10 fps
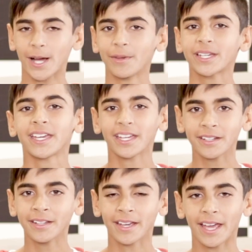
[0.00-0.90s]
I'm a
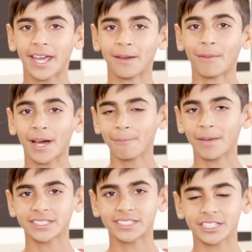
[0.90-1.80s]
kid, and my
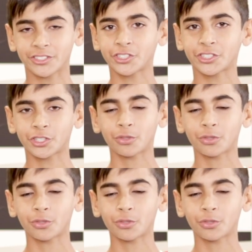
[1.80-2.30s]
message